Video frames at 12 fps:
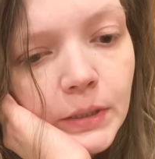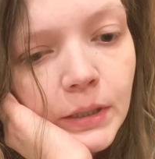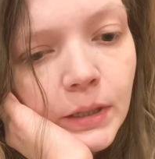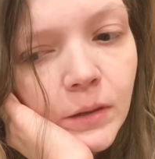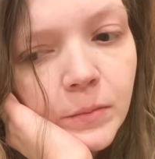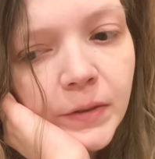
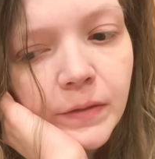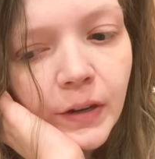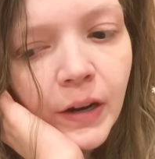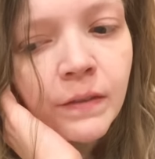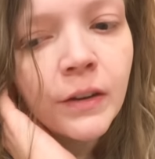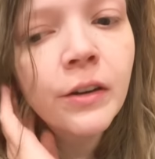and I'll be
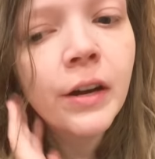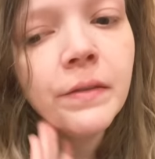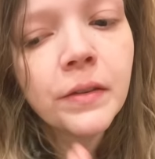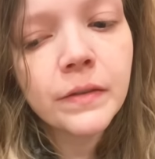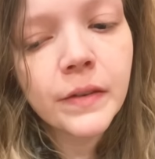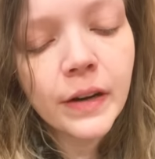forever
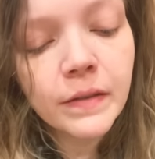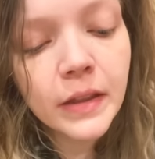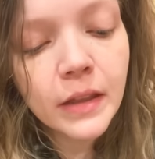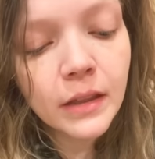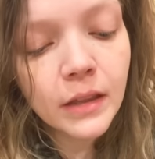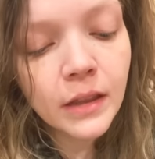grateful for
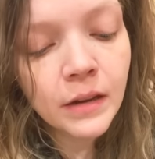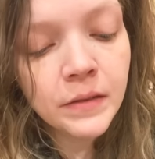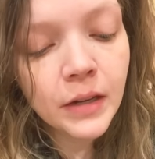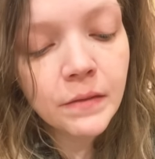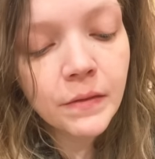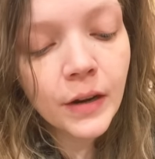everything that they've
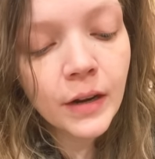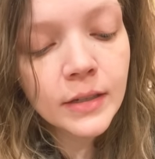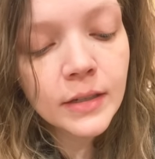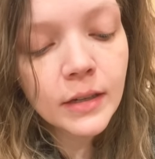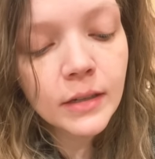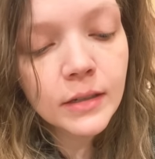done for
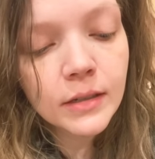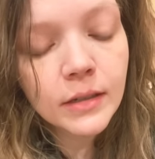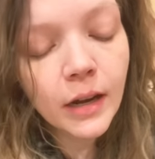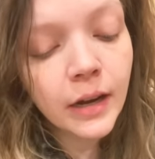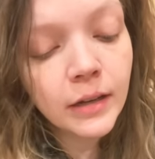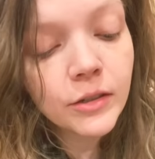us
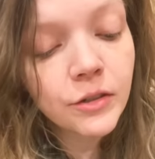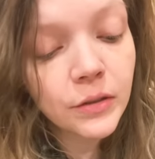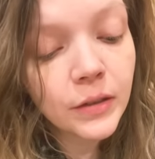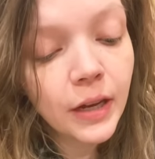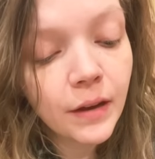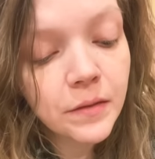because I
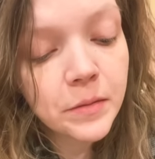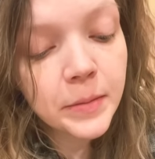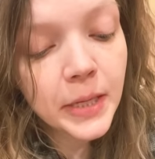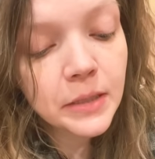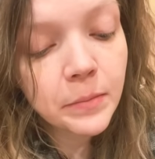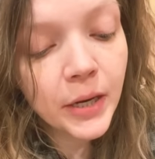truly have the
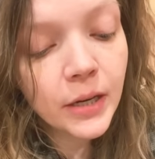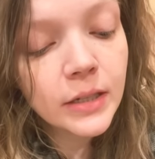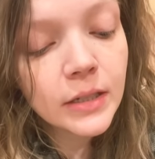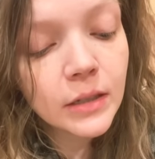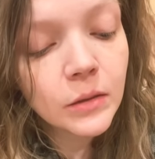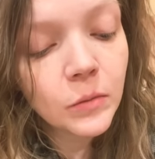best
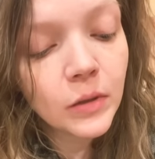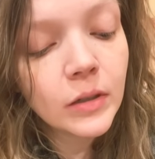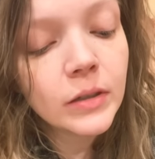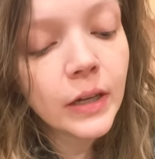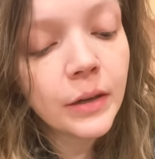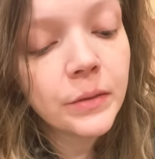parents in the
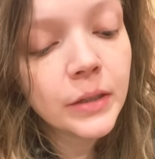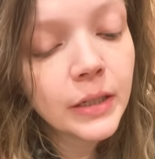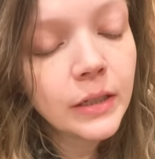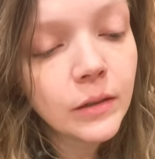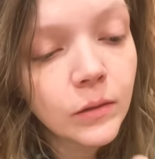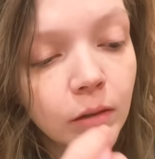world. I
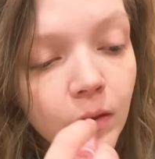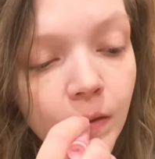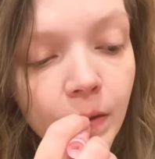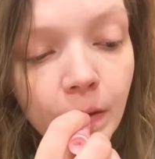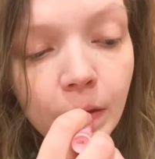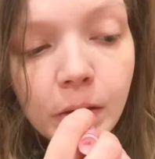really do.
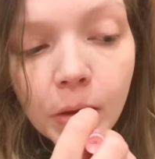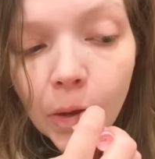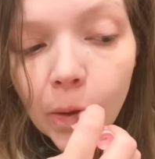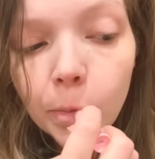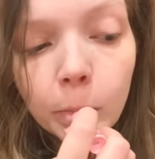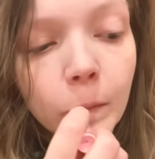
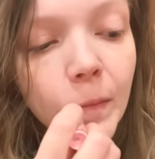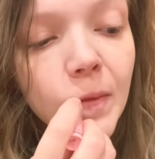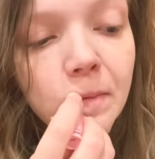Um,